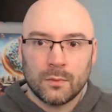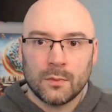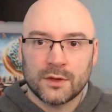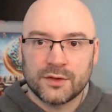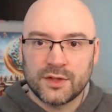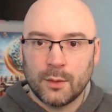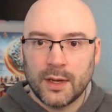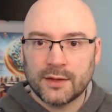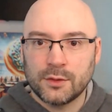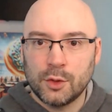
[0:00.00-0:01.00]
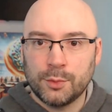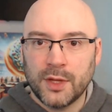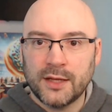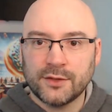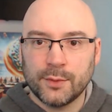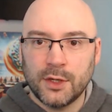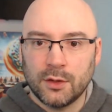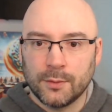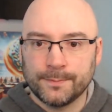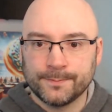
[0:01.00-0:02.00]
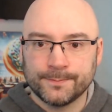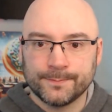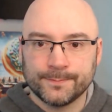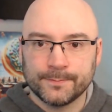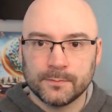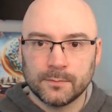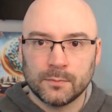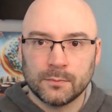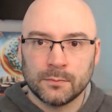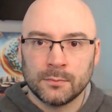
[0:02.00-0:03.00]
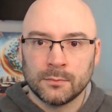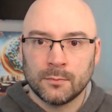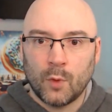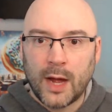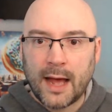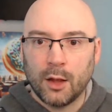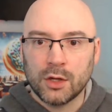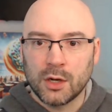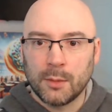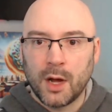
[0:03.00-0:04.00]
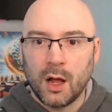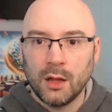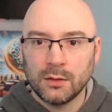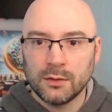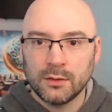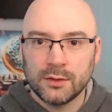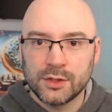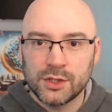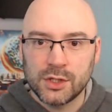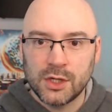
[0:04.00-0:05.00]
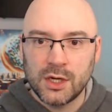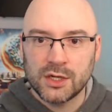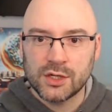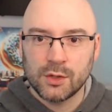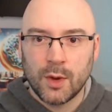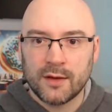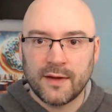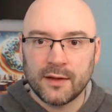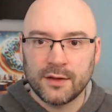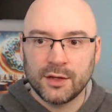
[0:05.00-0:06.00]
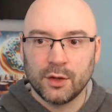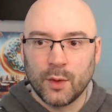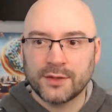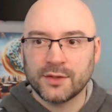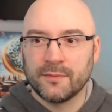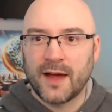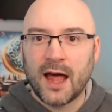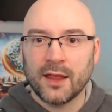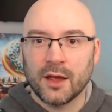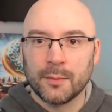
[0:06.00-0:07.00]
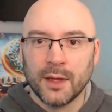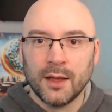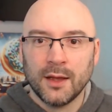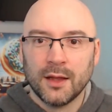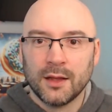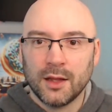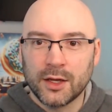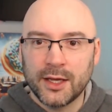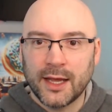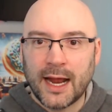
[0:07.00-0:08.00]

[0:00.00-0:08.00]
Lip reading: Let's see. We have some new plays. We do. Wow, look at them all. Sheesh. You want some volume? Look at.